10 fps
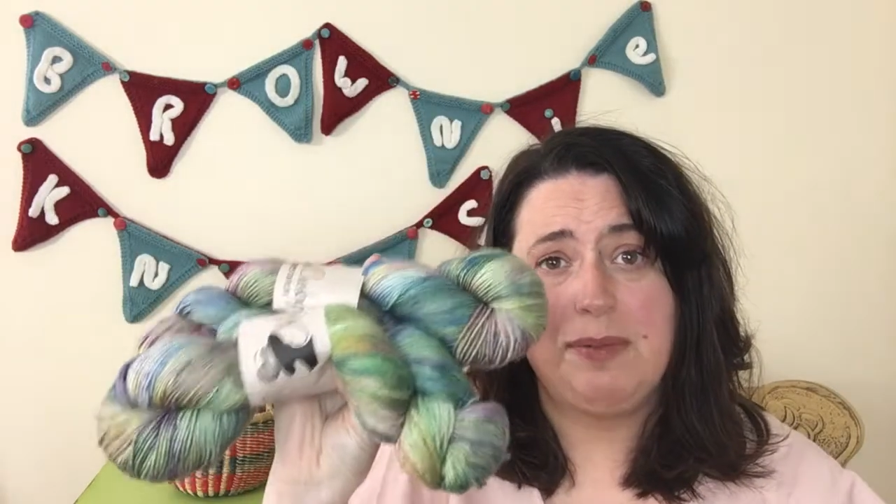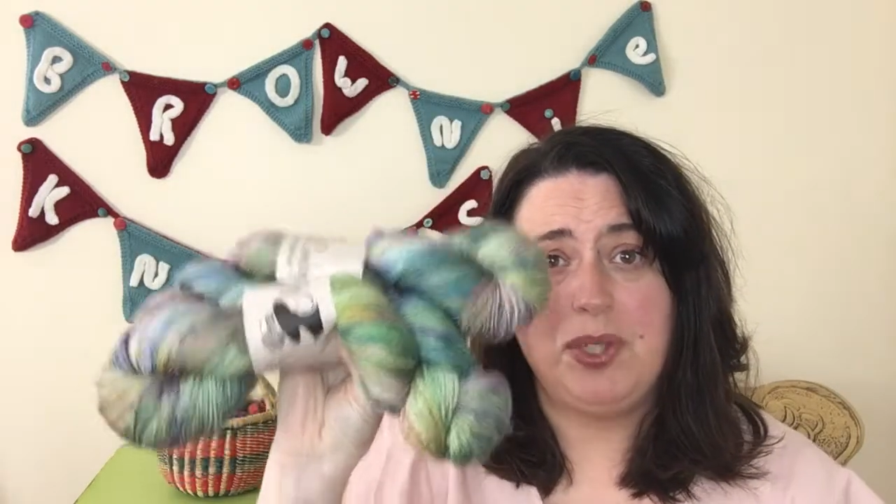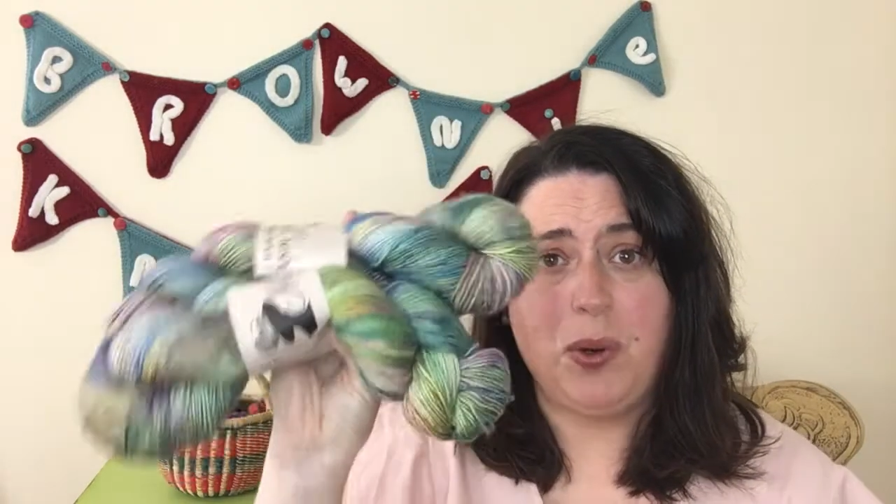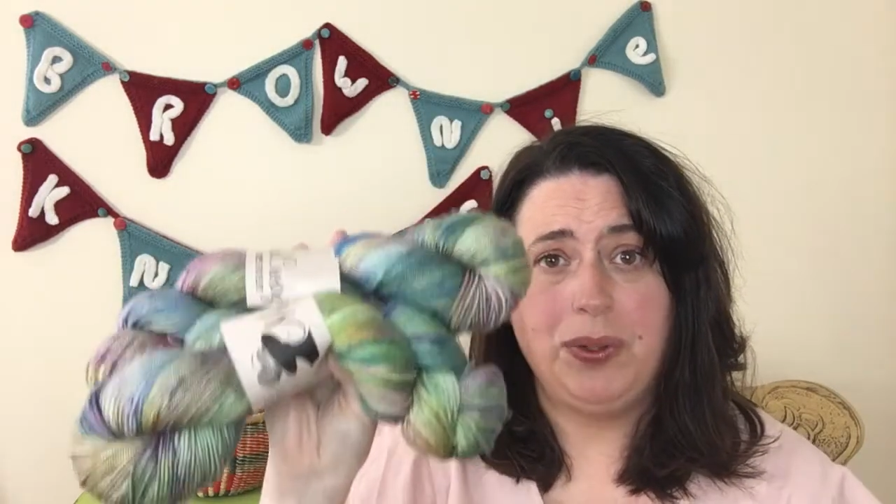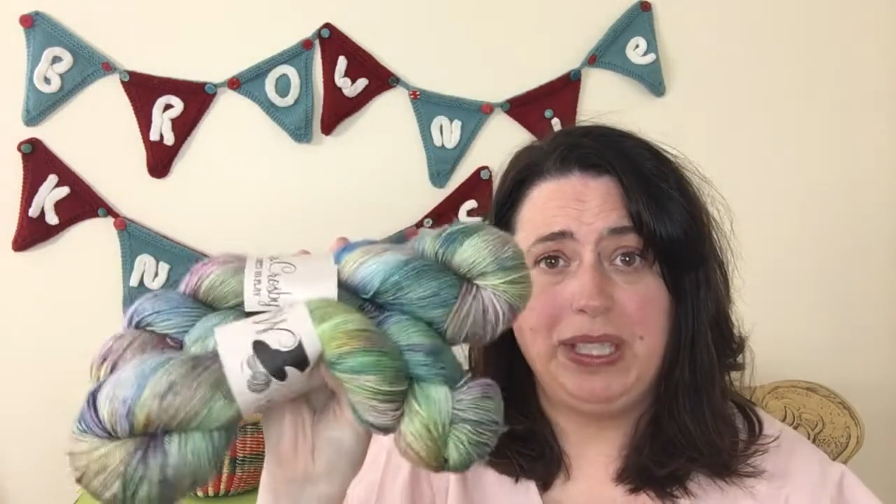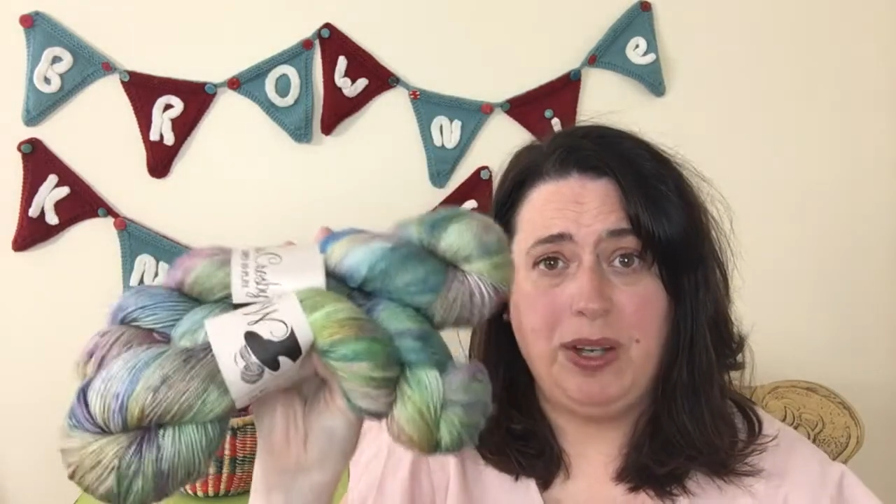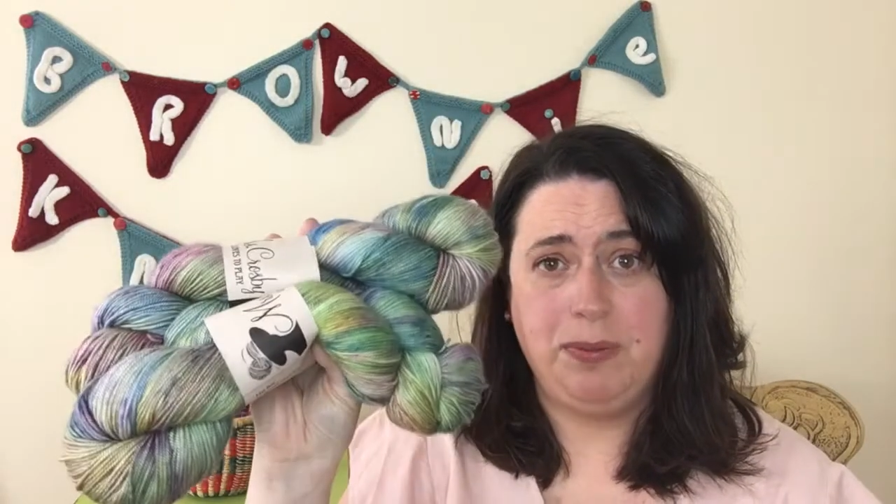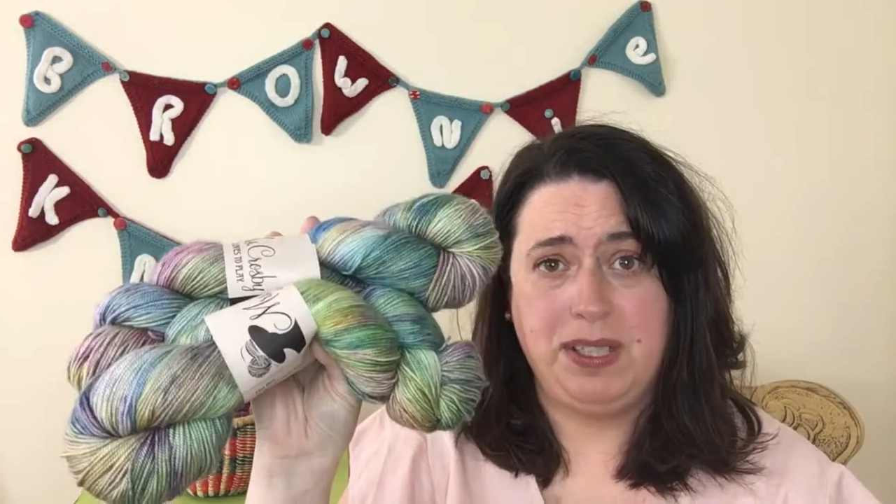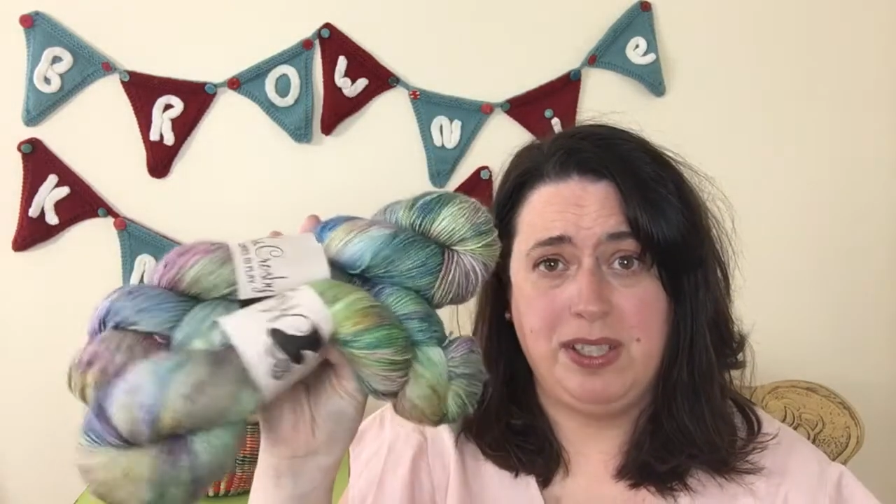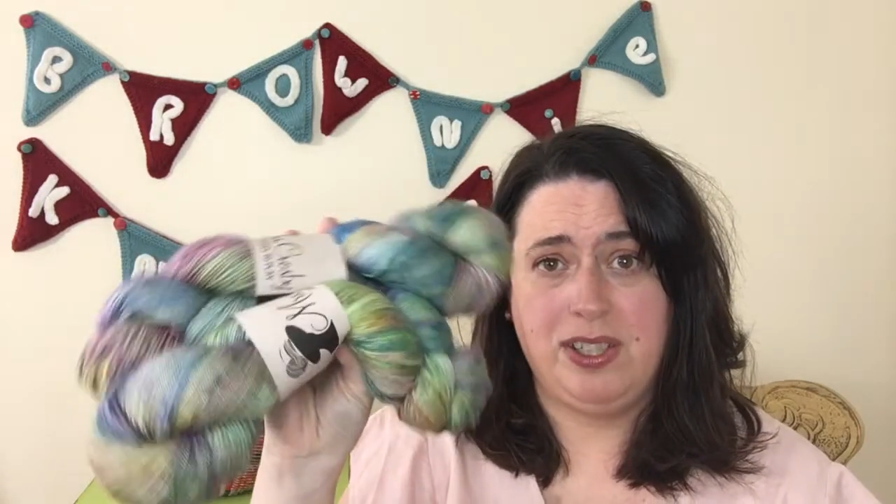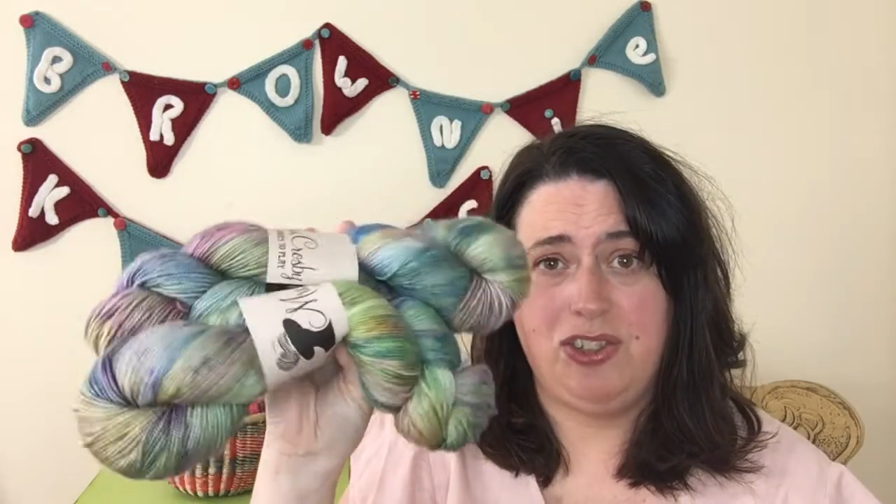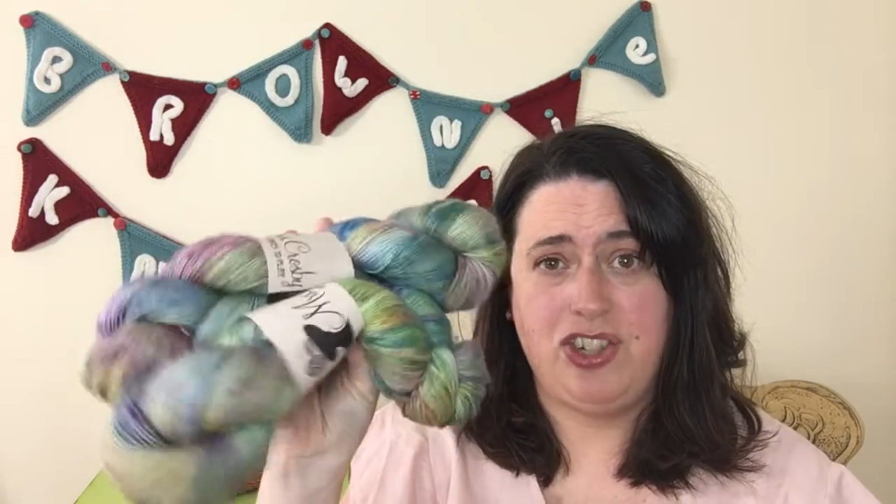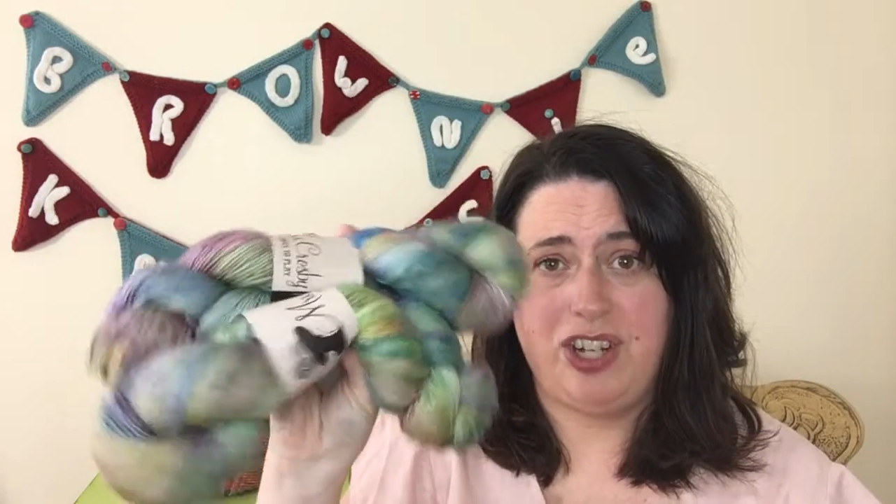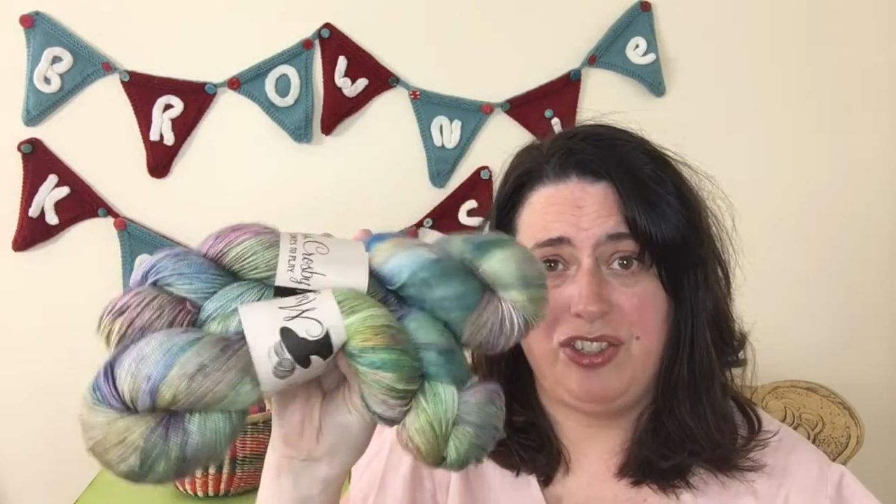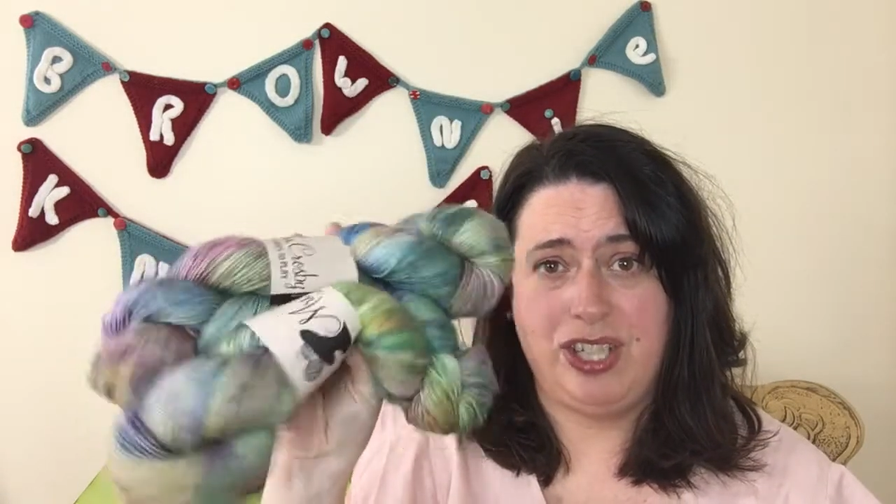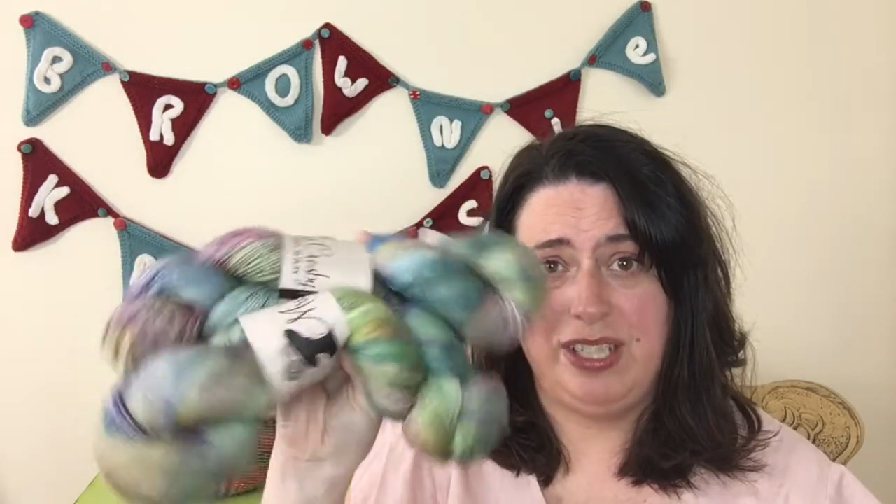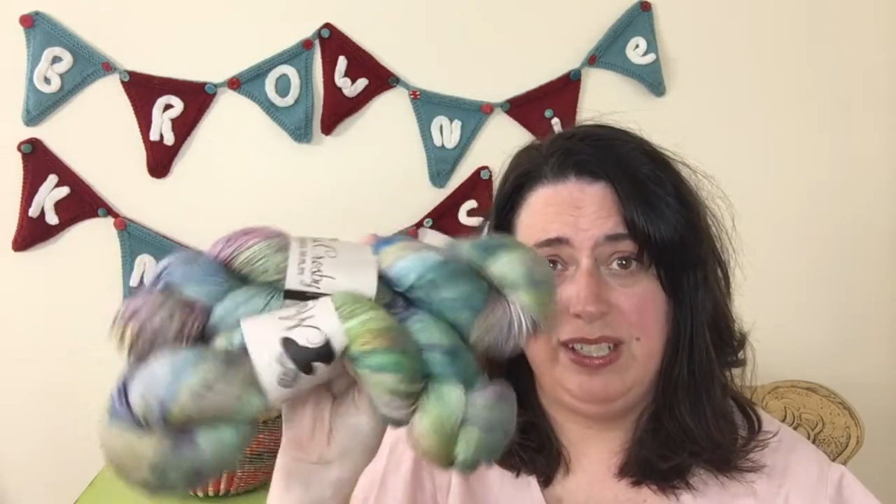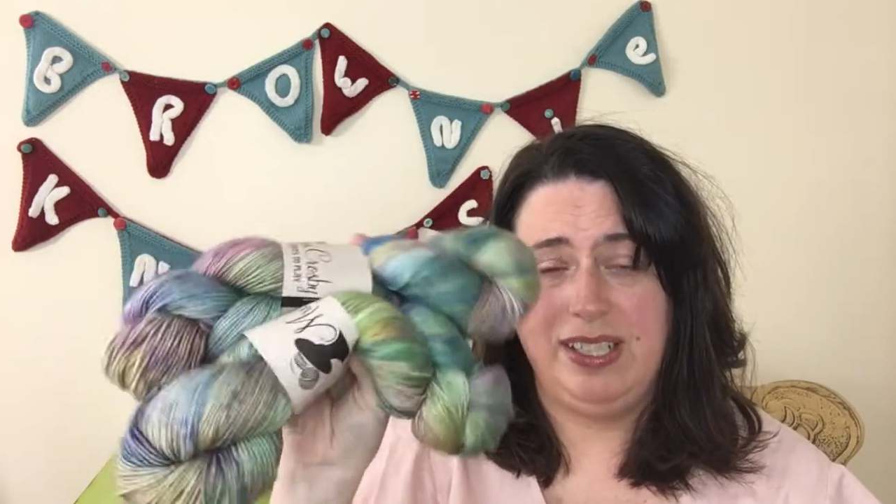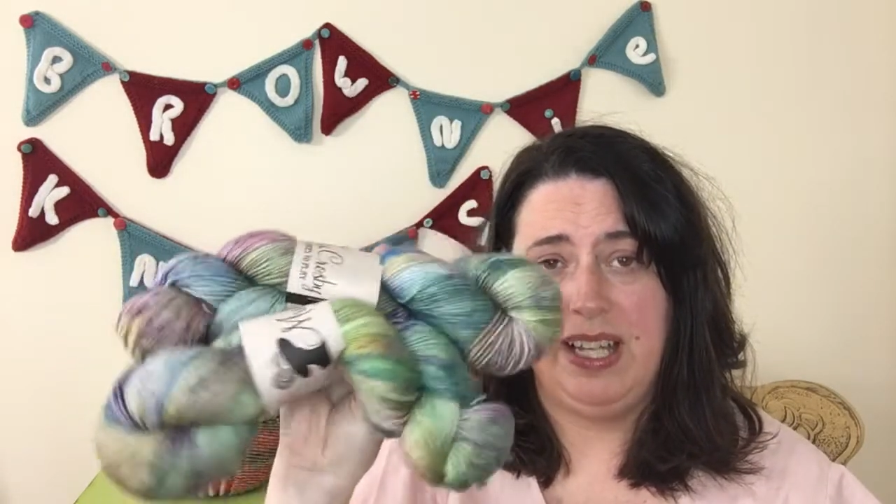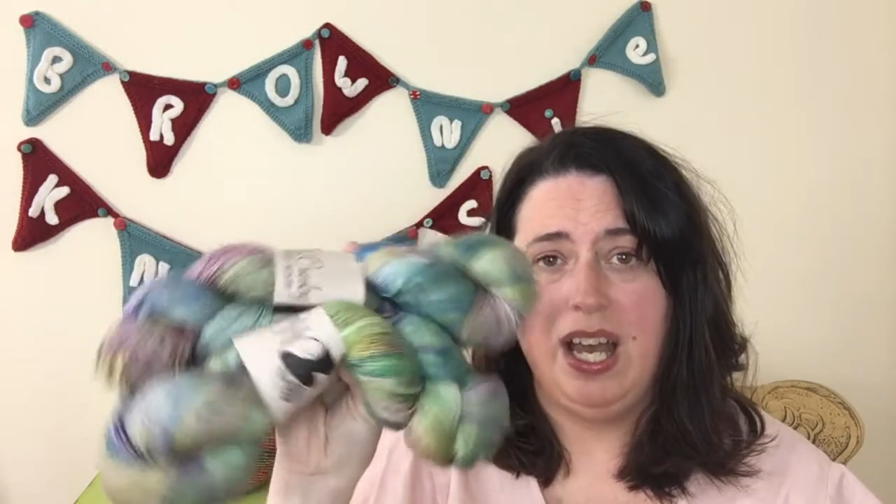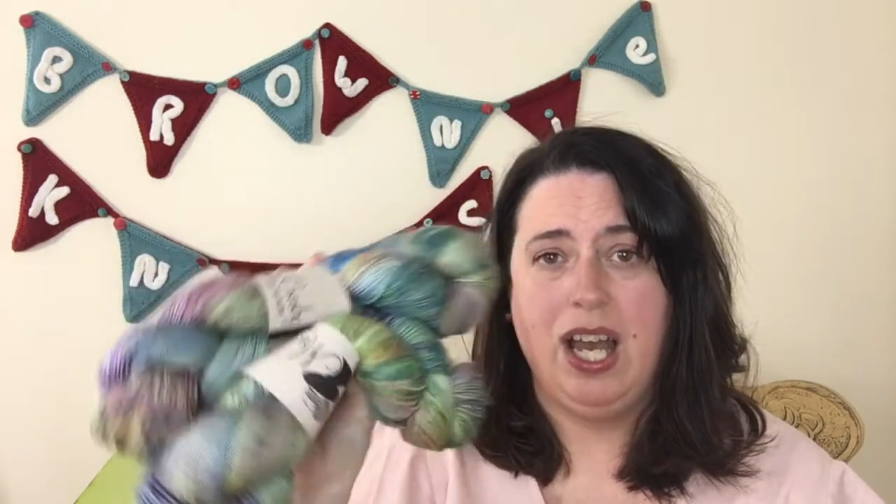I'm totally open to suggestions.